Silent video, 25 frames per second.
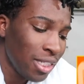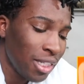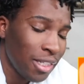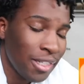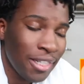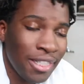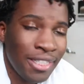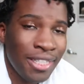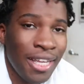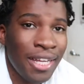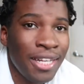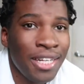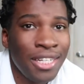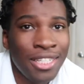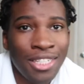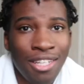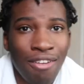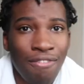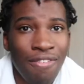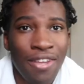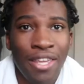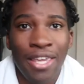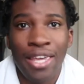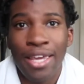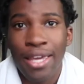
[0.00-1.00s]
a descendant
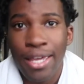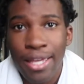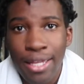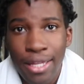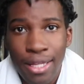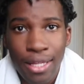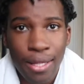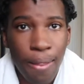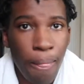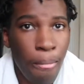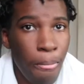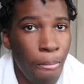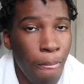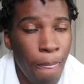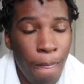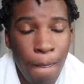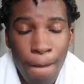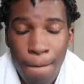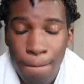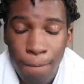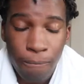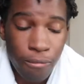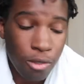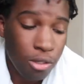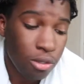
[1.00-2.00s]
of a king.
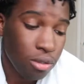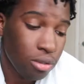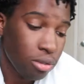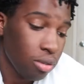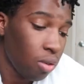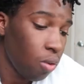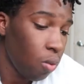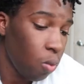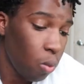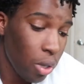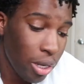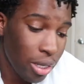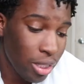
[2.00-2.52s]
Where